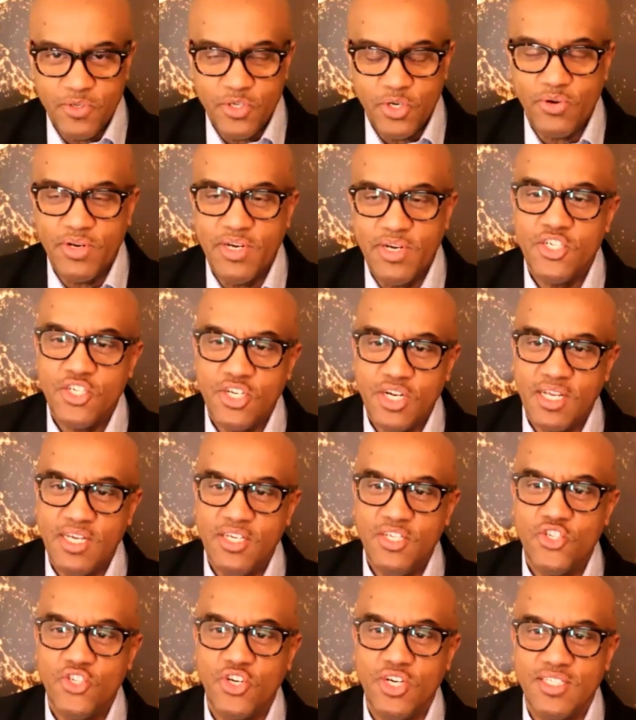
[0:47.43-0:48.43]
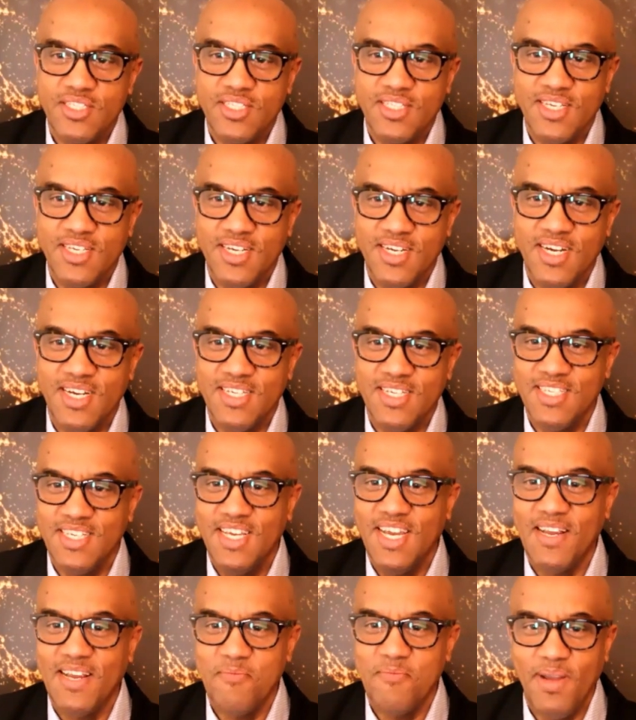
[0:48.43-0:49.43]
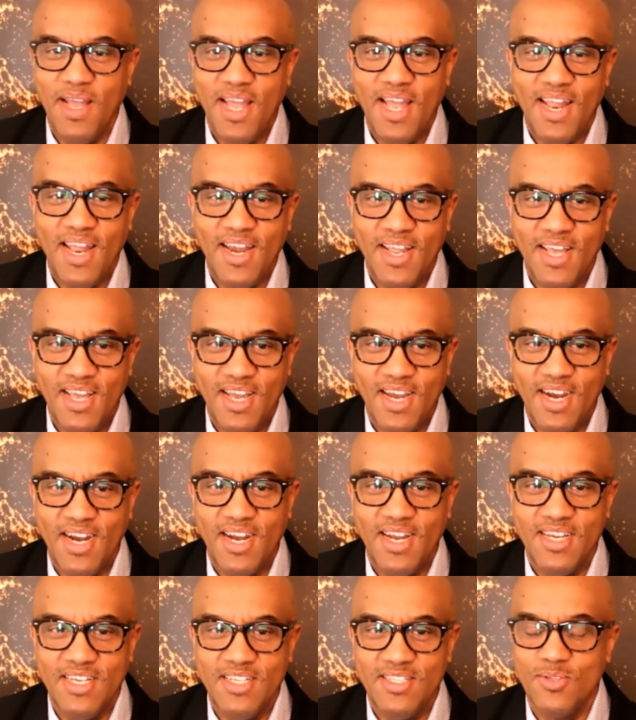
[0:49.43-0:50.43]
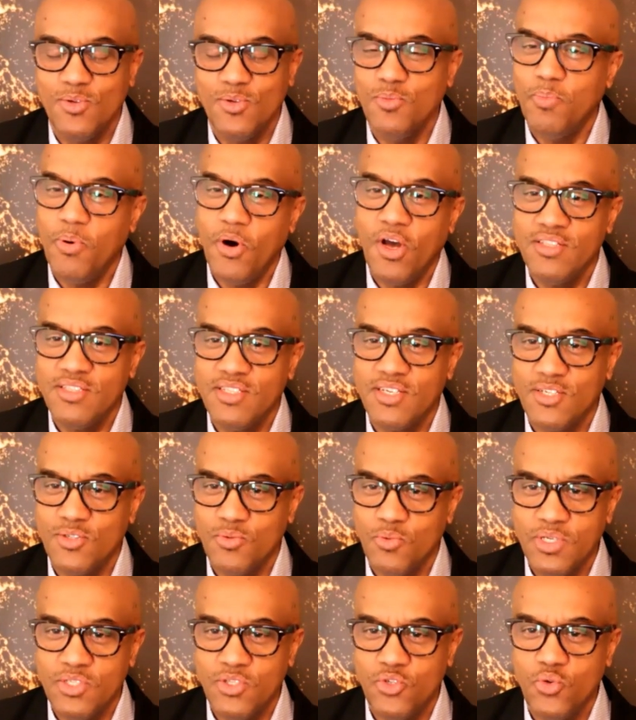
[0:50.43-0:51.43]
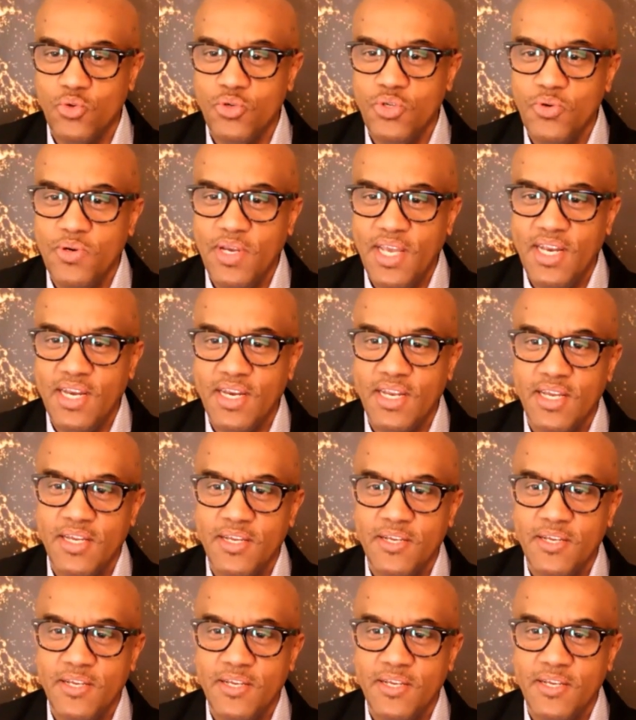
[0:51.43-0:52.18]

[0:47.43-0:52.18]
your initial interest uh, as a young man uh, into mm-hmm. politics. What drew you in?